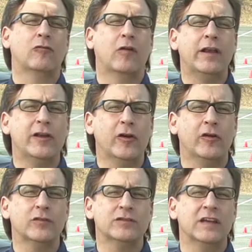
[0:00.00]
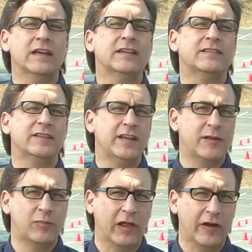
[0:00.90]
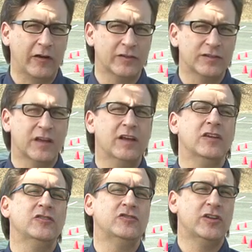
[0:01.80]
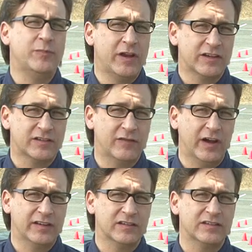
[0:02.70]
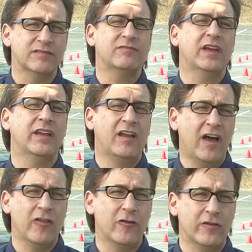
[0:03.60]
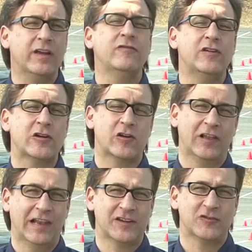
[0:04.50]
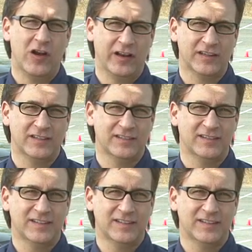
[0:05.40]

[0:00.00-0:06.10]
radios, CD players, GPS devices, and other in-vehicle electronics.